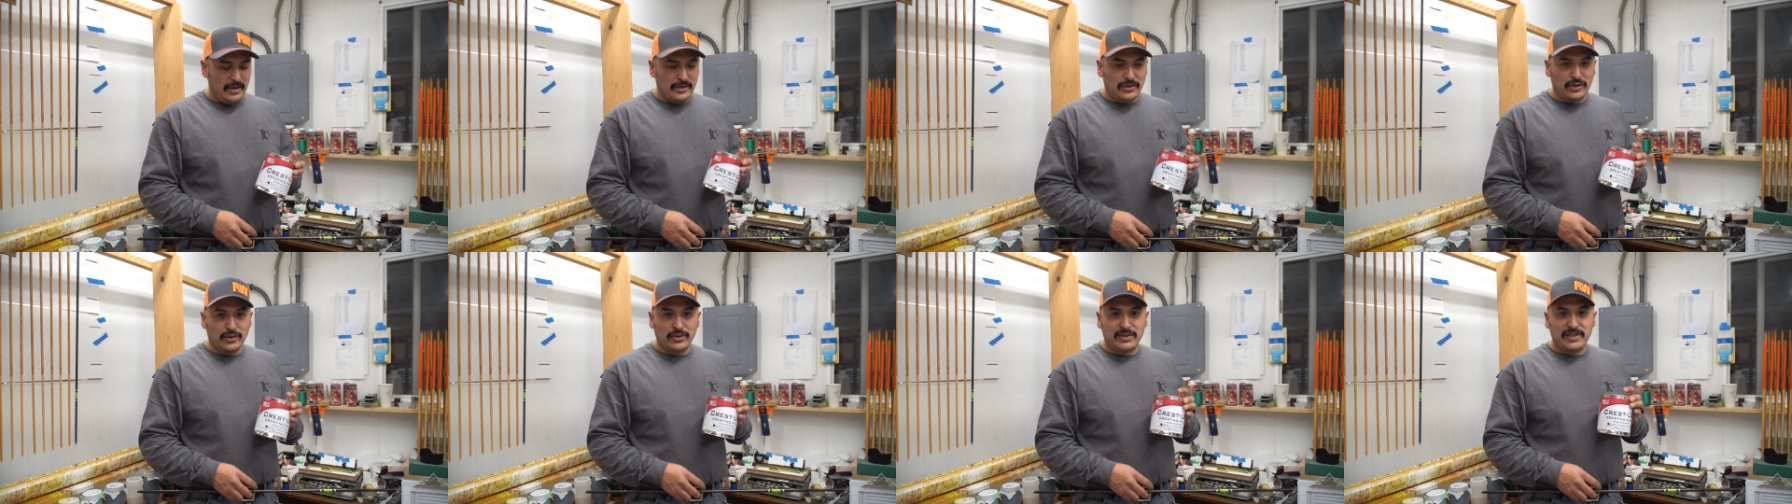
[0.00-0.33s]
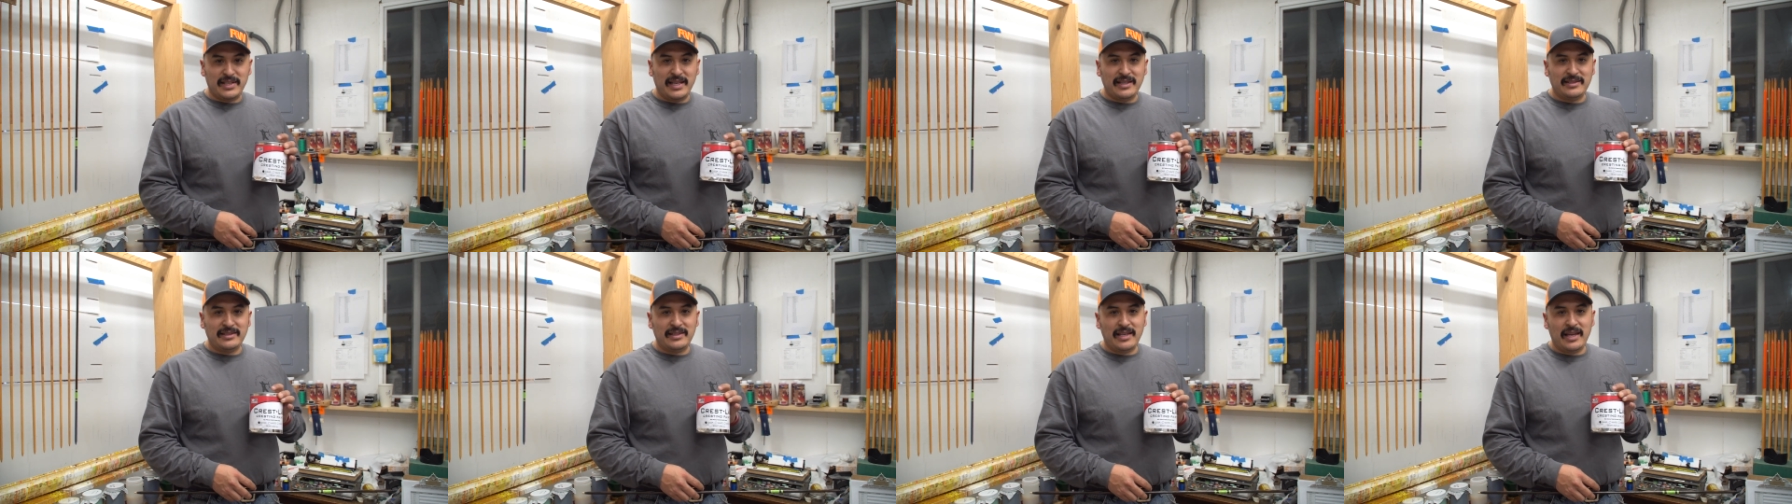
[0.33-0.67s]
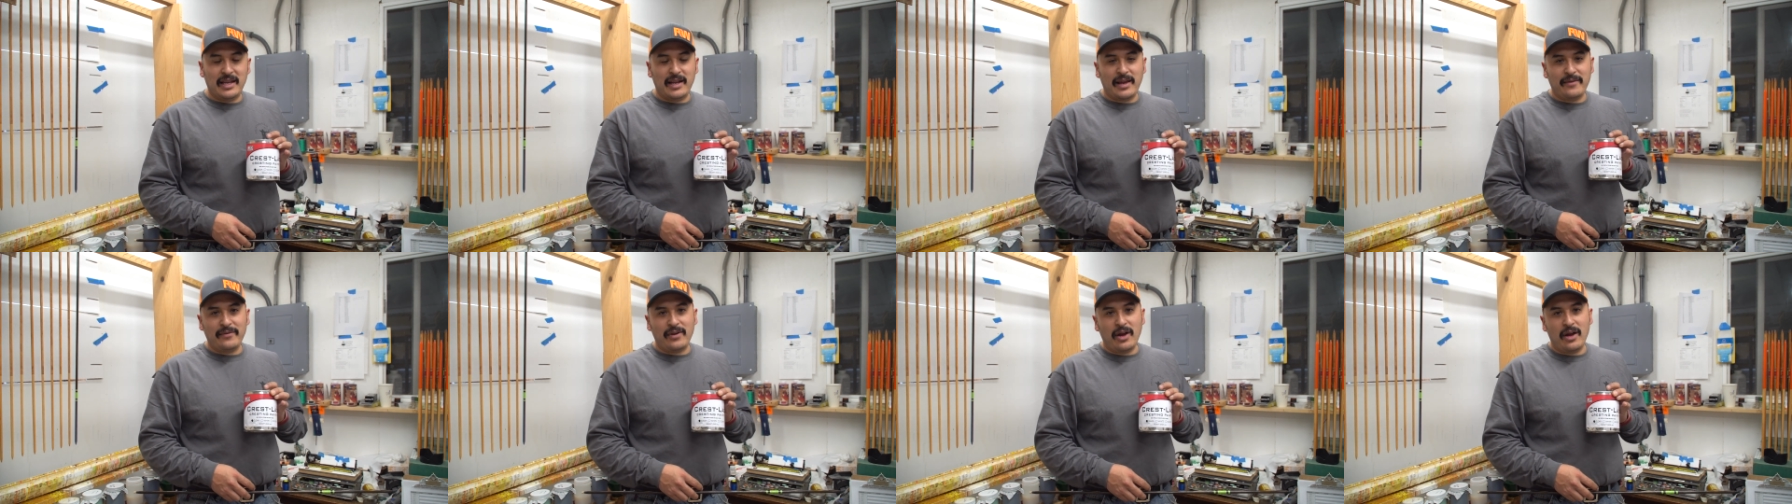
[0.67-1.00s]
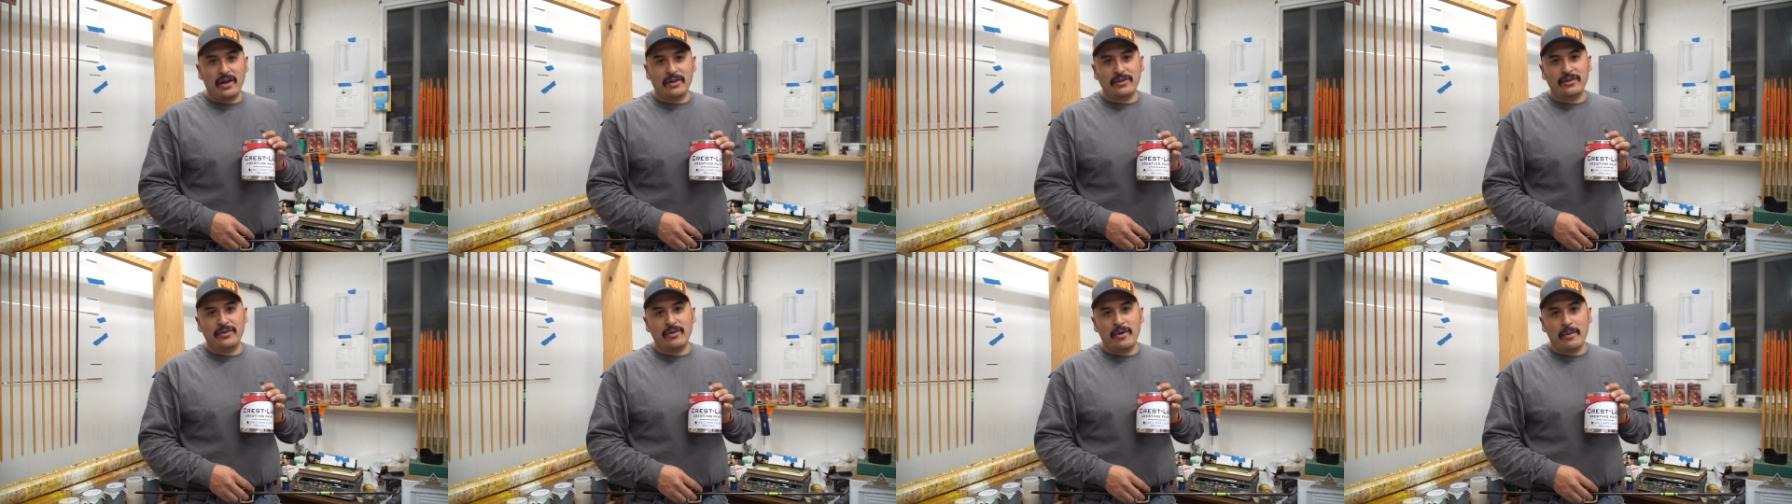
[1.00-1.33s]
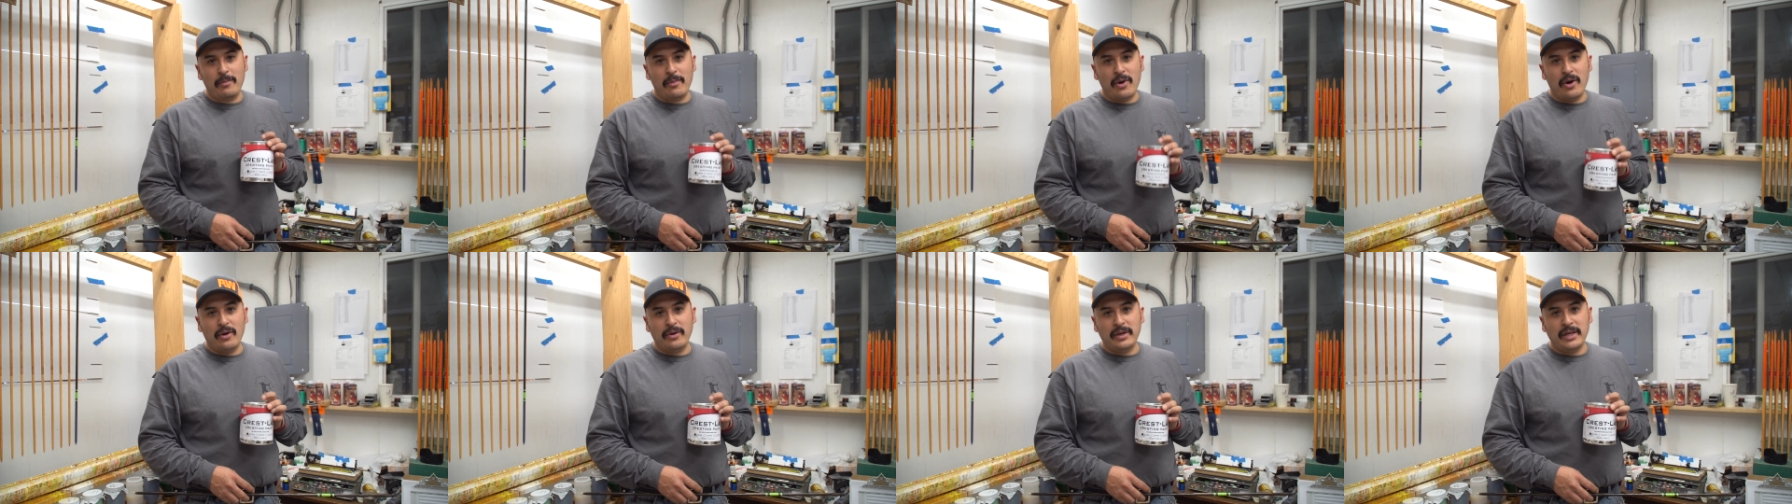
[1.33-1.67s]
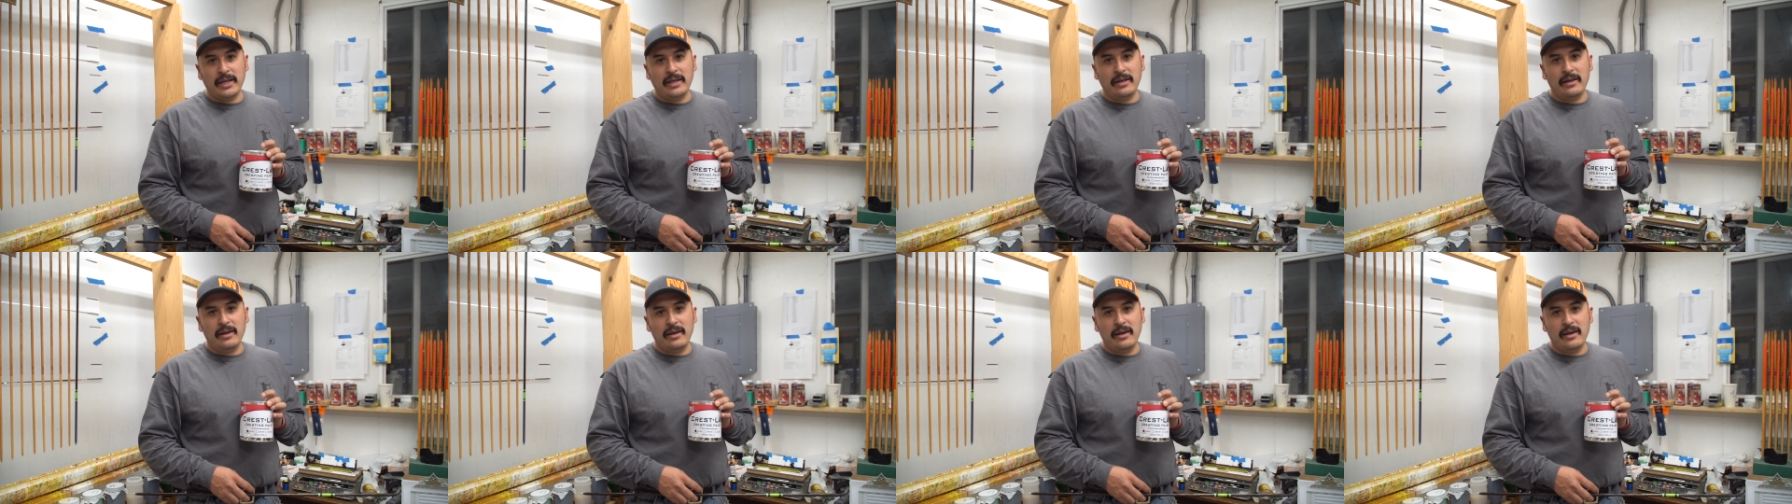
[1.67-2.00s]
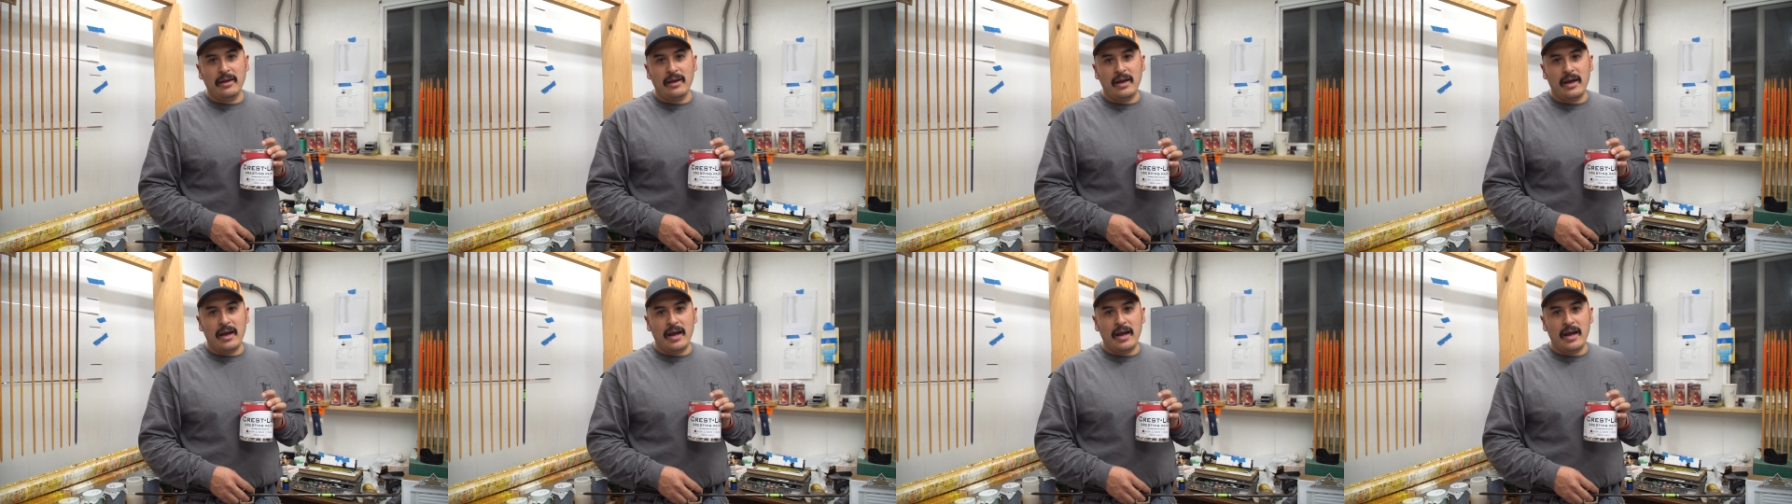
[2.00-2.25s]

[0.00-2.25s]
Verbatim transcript: So since then, I've gone to a Bohning.